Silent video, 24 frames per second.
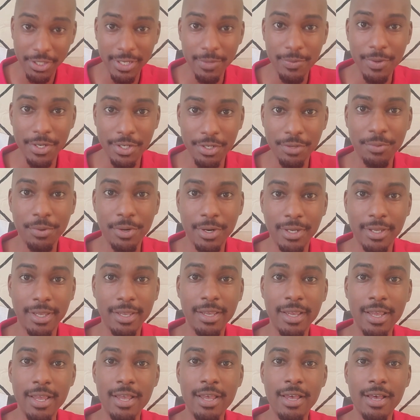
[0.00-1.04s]
when you're
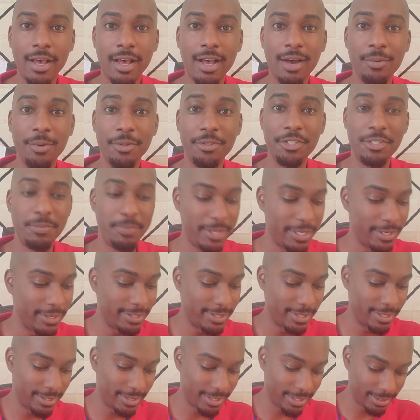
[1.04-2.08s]
working with
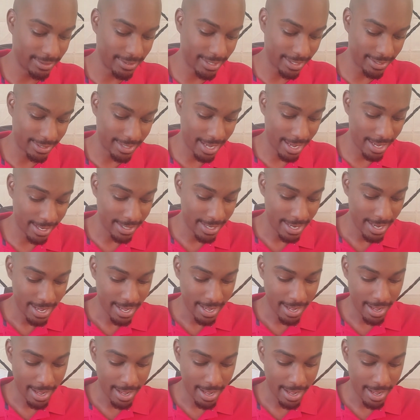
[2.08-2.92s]
spirits and things like that.